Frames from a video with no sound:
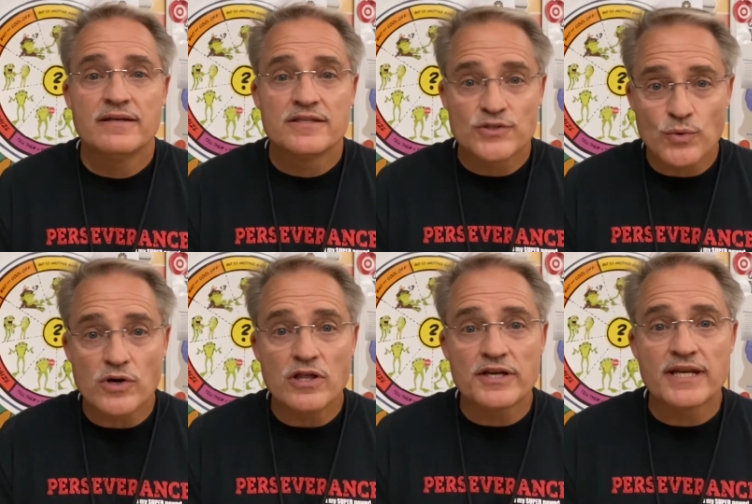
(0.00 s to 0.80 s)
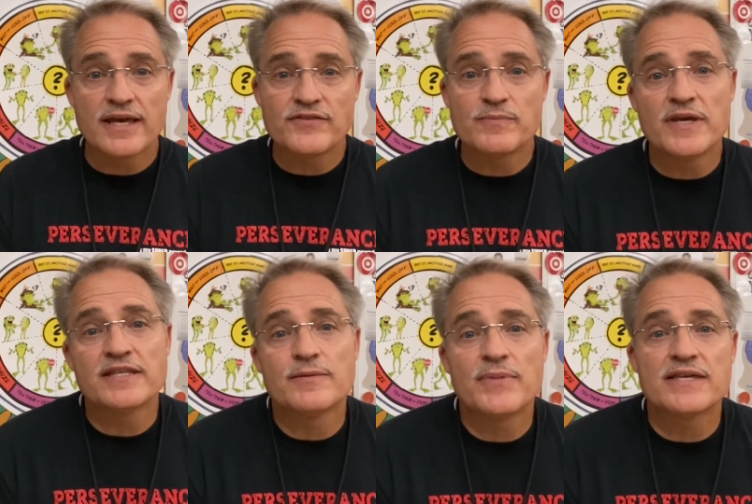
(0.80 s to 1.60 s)
So we're all going to have to
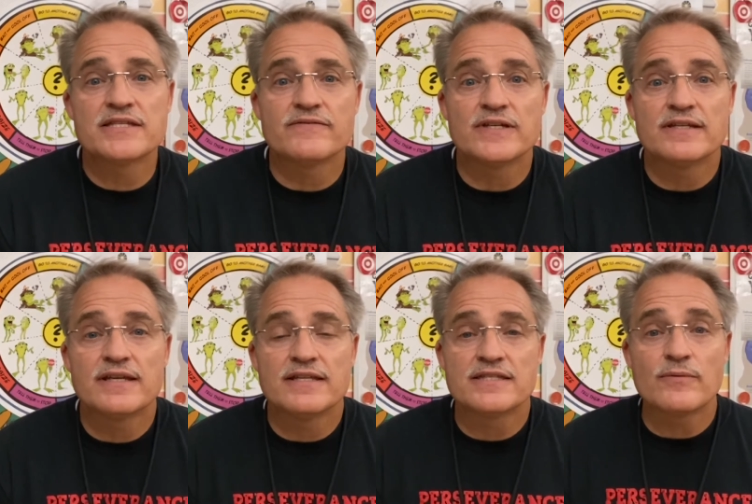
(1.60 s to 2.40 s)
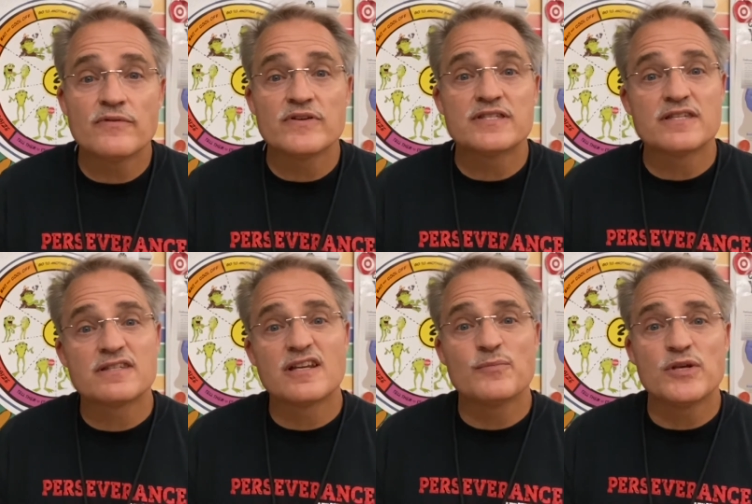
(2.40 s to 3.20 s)
make the best of it. And some of us, it's
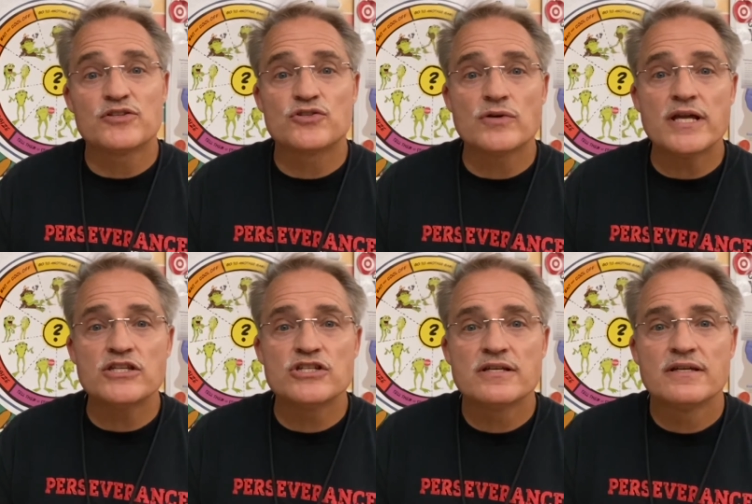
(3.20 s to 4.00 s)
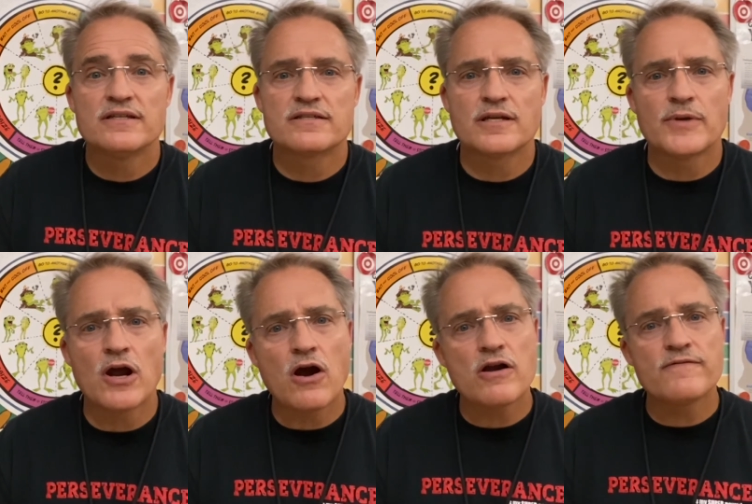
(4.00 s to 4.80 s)
going to be a stretch, it's going to be
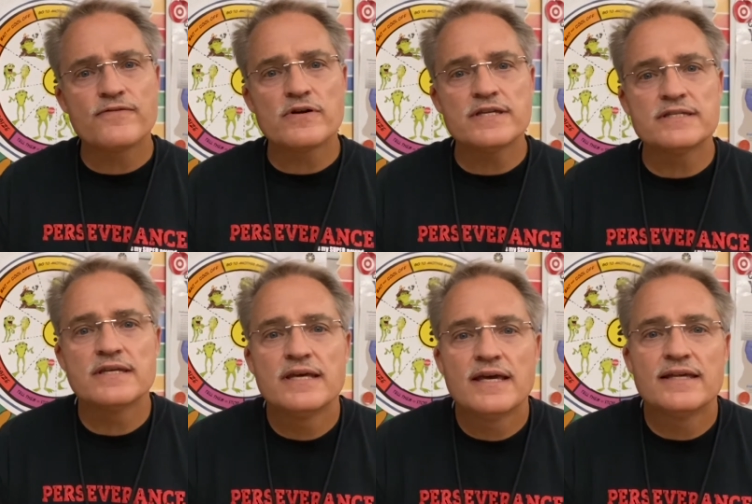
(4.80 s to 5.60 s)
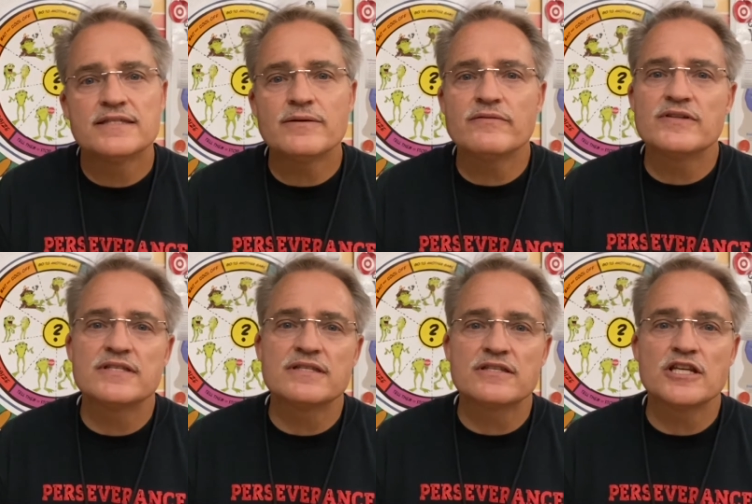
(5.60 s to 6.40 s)
hard for us, and some of
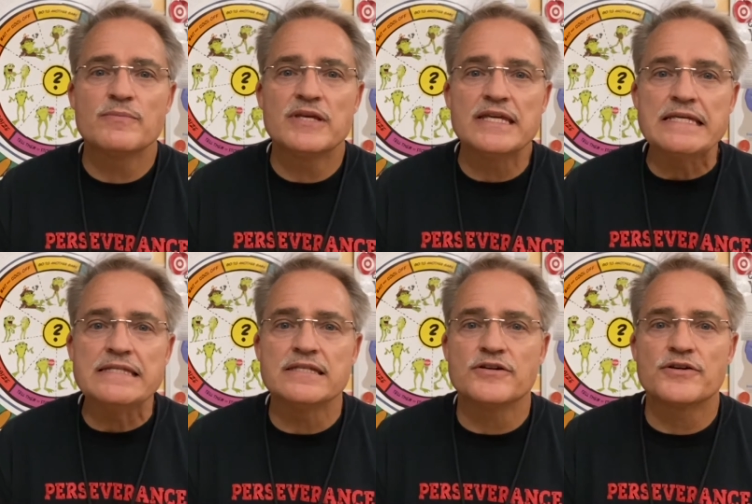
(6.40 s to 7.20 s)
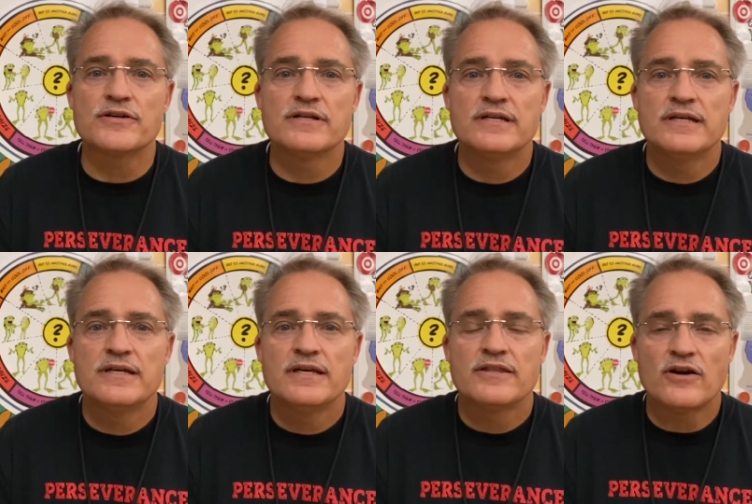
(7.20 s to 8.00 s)
us, it's going to be easier.
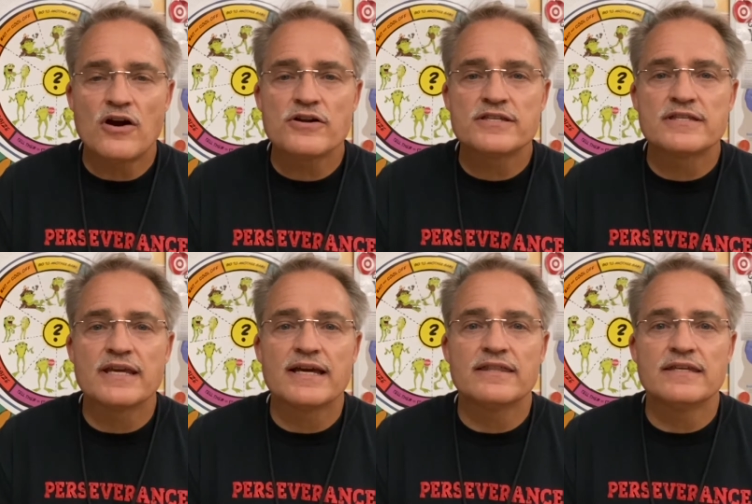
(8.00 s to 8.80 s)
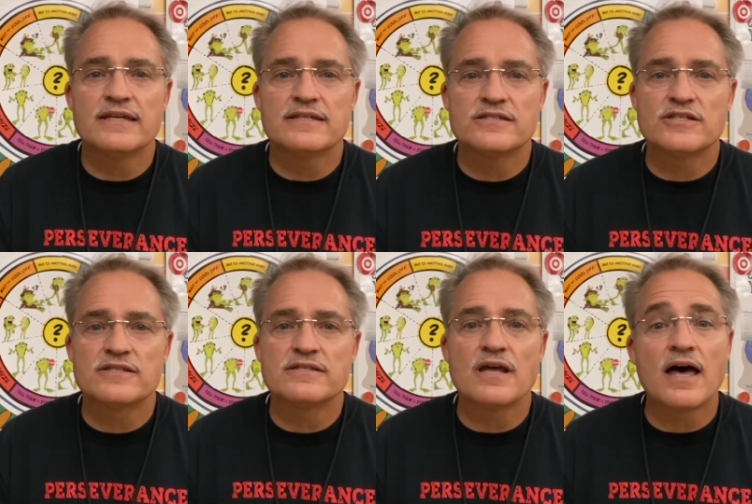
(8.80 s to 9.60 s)
The hardest thing, I think, is
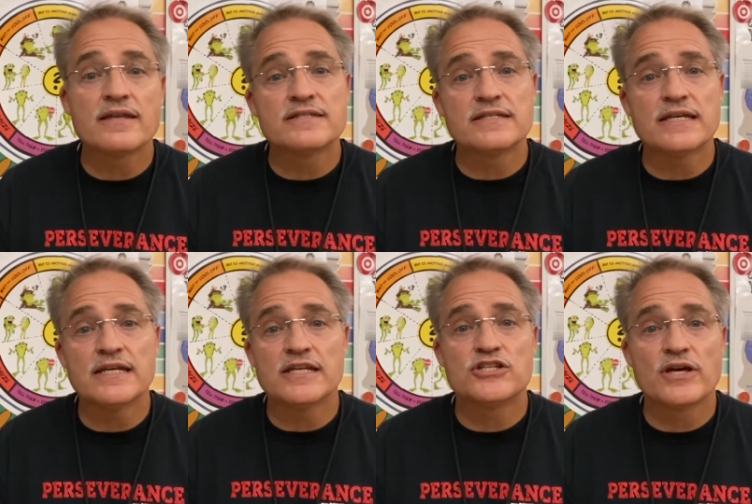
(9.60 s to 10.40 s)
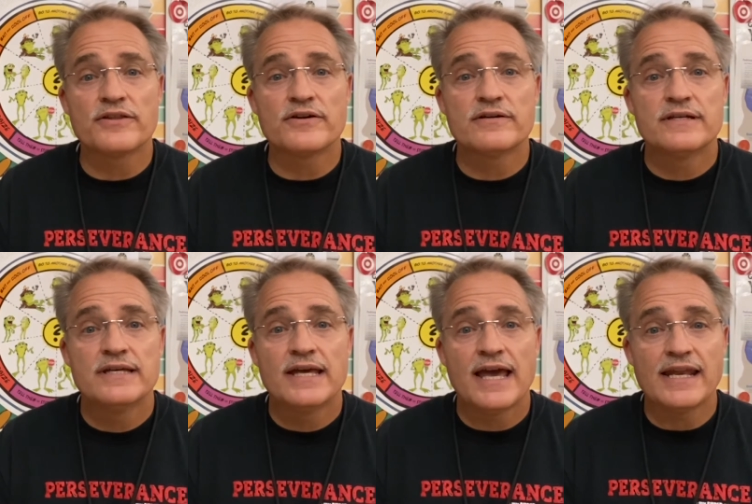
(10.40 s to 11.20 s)
just not seeing each other
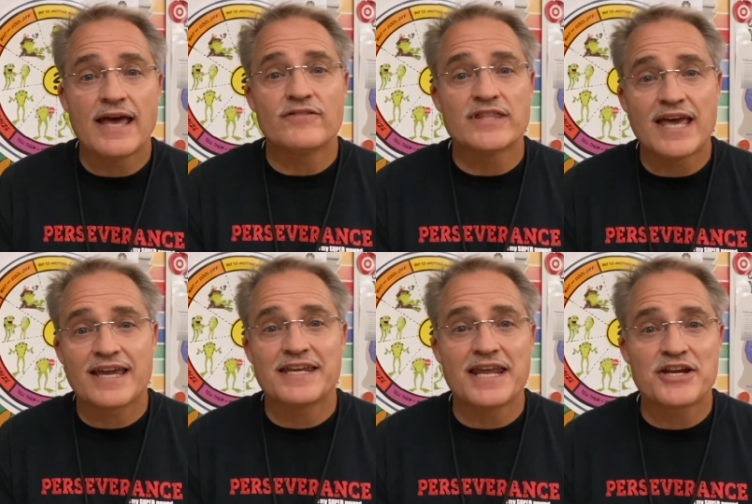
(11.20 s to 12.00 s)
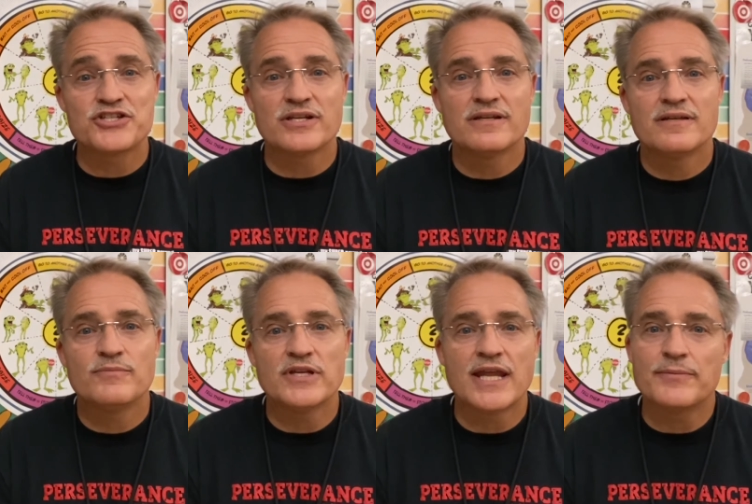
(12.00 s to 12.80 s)
and having that connection,
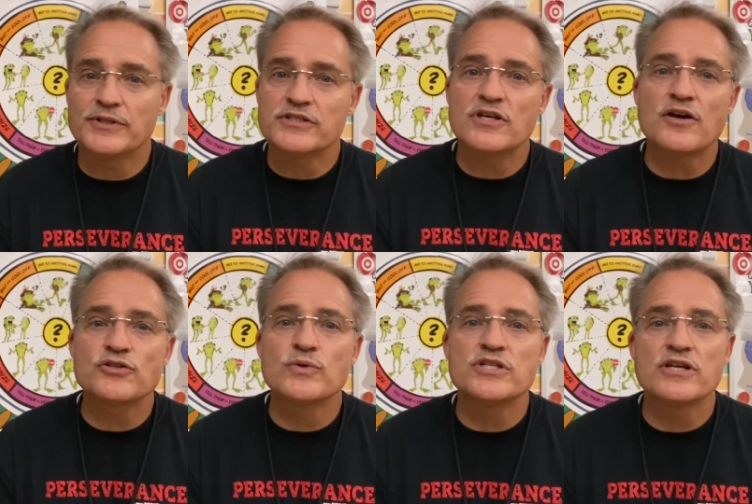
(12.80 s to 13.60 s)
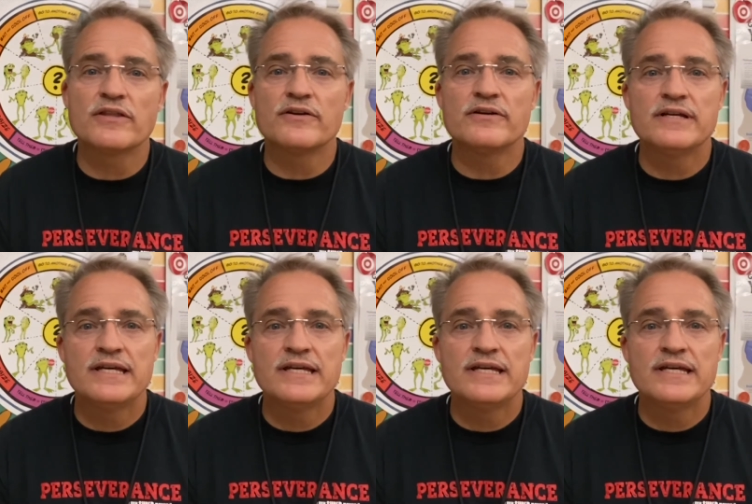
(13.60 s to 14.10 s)
being able to talk to each other